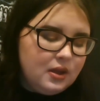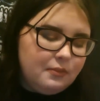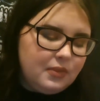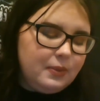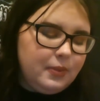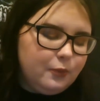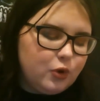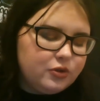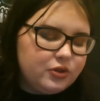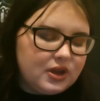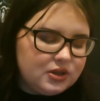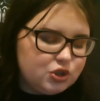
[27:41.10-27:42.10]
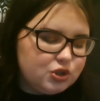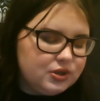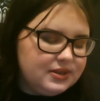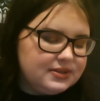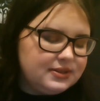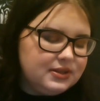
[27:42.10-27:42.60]
Maybe more the
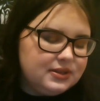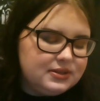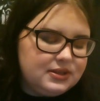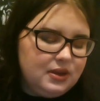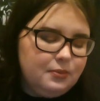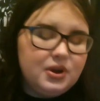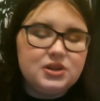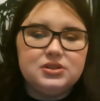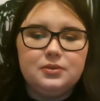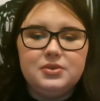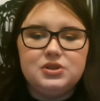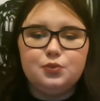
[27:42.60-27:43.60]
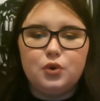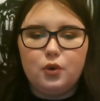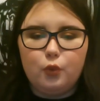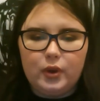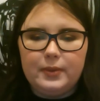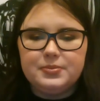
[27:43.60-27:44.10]
Catrice because the Buxom is more
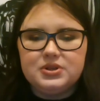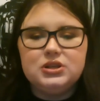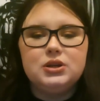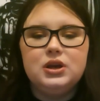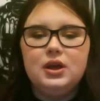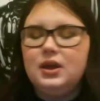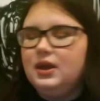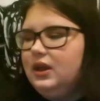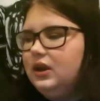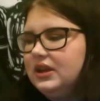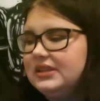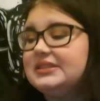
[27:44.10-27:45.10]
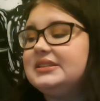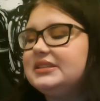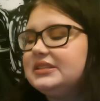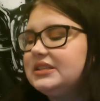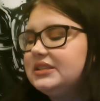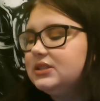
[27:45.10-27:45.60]
whipped in
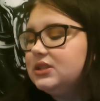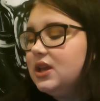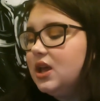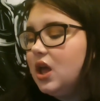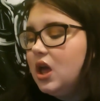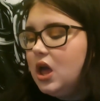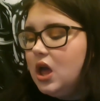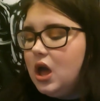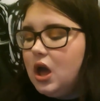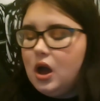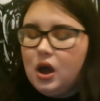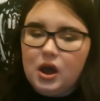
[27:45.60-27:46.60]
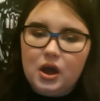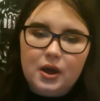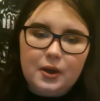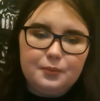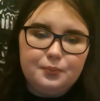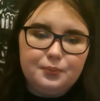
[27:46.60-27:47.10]
consistency.
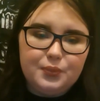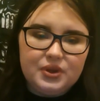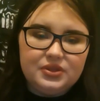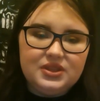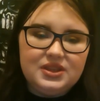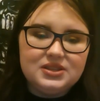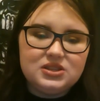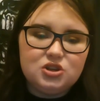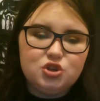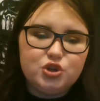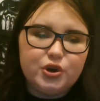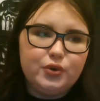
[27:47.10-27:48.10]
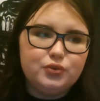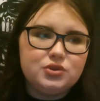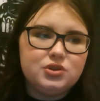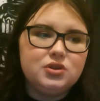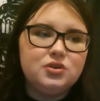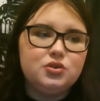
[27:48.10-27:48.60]
But these don't
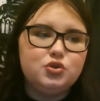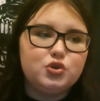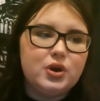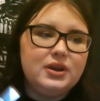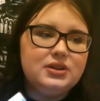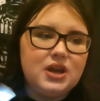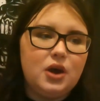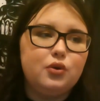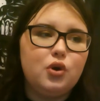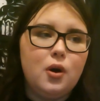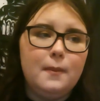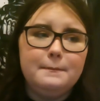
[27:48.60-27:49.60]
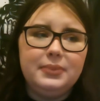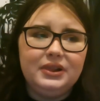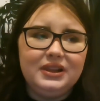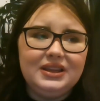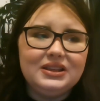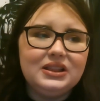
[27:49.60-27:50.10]
dry down
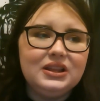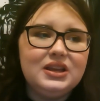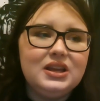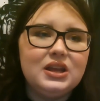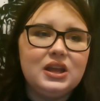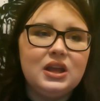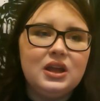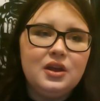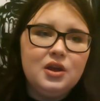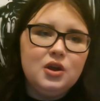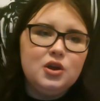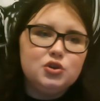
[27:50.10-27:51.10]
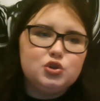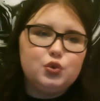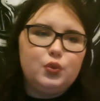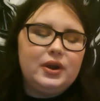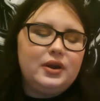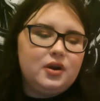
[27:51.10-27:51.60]
completely to
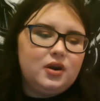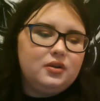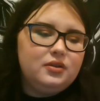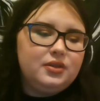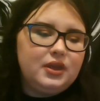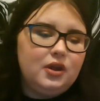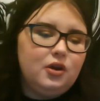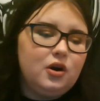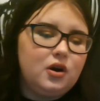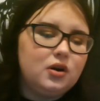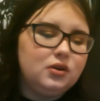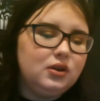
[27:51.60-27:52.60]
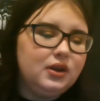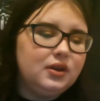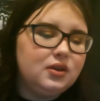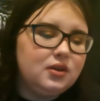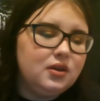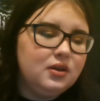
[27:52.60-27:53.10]
where they are
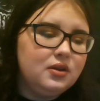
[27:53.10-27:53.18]
like,